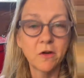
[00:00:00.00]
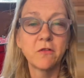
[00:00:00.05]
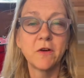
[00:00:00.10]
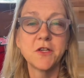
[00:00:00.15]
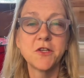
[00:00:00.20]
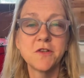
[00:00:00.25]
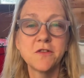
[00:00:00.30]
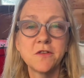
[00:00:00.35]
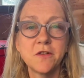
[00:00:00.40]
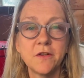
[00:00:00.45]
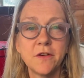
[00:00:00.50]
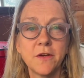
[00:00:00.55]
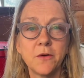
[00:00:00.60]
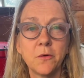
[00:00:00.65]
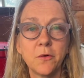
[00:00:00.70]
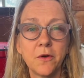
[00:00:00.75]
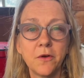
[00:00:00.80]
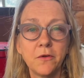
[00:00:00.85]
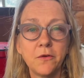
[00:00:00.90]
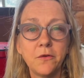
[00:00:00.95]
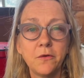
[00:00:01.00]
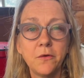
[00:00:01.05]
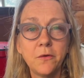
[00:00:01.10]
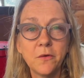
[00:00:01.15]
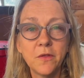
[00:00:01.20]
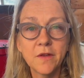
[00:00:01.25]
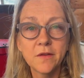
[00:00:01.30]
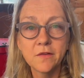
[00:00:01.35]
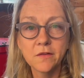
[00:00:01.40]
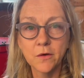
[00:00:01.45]
registered in order to do
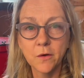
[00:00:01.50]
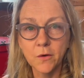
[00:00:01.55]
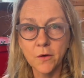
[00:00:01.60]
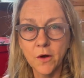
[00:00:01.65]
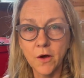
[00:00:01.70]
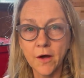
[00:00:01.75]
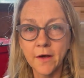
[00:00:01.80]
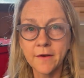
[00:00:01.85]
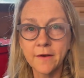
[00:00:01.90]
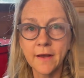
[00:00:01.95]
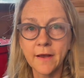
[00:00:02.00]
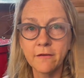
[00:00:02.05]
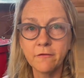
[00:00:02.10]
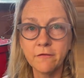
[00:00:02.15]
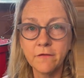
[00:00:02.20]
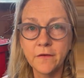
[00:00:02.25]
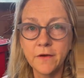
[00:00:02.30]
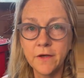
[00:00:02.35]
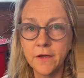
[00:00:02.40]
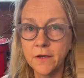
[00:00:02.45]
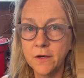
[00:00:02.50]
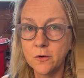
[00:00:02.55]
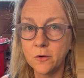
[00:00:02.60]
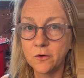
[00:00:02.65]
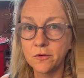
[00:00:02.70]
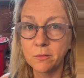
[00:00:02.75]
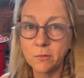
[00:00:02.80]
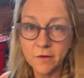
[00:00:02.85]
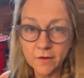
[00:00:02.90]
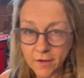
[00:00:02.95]
this, so not every
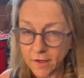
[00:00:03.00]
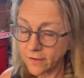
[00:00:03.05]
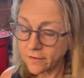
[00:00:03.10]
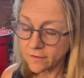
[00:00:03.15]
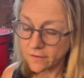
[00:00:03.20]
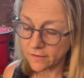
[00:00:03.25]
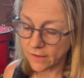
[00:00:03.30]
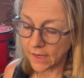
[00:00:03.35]
goldsmith does.